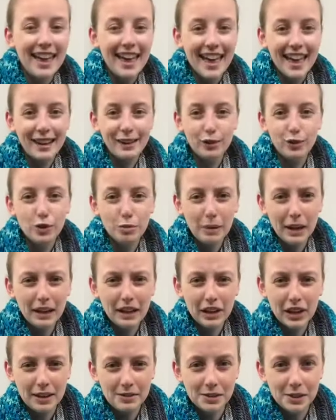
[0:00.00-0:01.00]
And if you've been
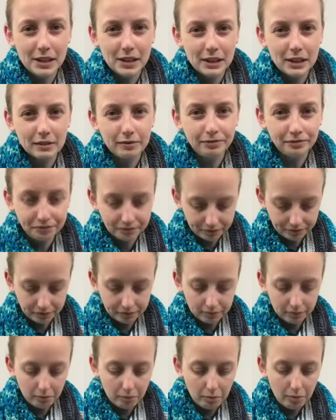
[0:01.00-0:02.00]
around here
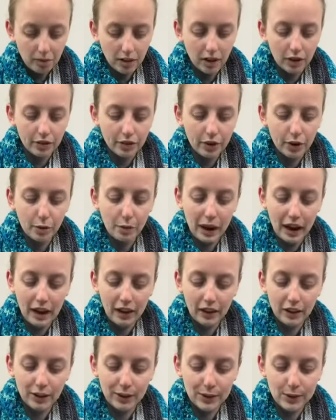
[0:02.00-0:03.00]
for a
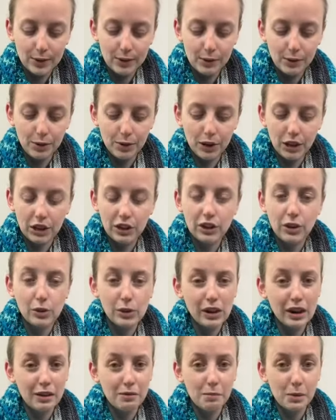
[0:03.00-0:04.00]
while, you know
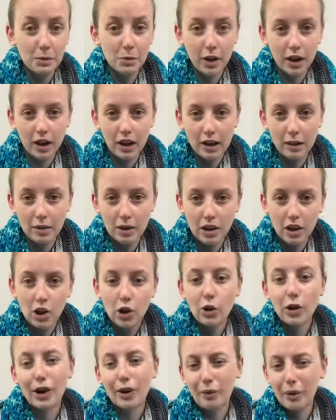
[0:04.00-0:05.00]
that I've been working
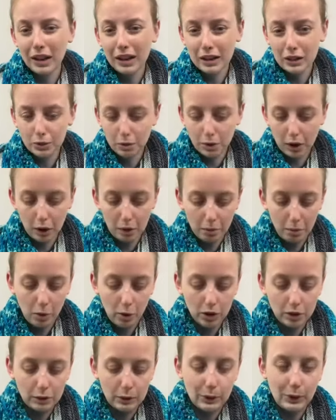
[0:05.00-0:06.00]
or wanting to work more
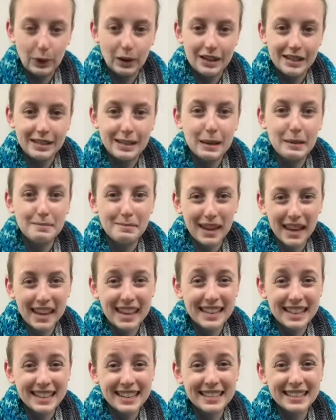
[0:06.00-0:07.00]
towards
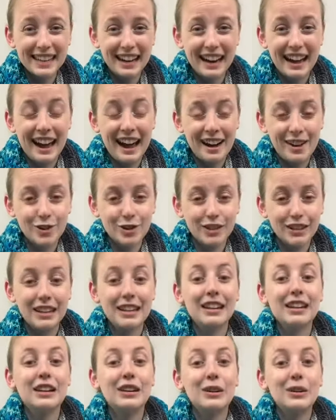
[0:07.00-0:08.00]
making things that I
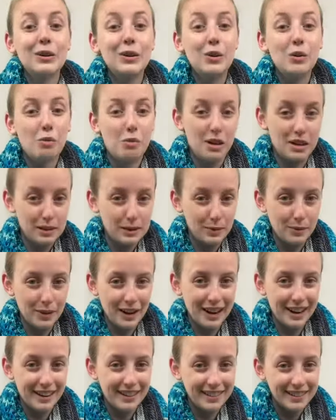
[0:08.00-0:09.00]
actually want to
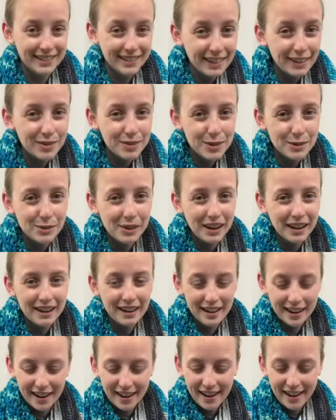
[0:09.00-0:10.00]
wear, love to wear,